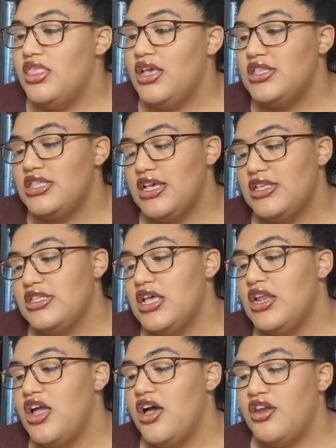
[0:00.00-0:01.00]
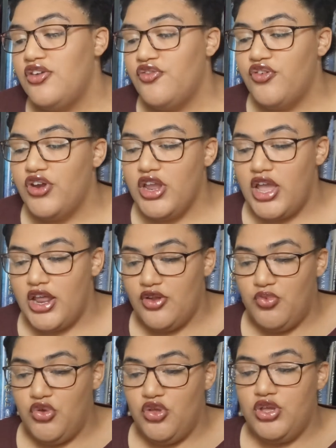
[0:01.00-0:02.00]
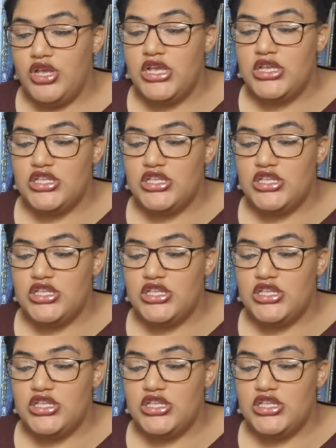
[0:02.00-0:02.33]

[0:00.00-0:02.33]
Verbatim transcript: This says an unforgettable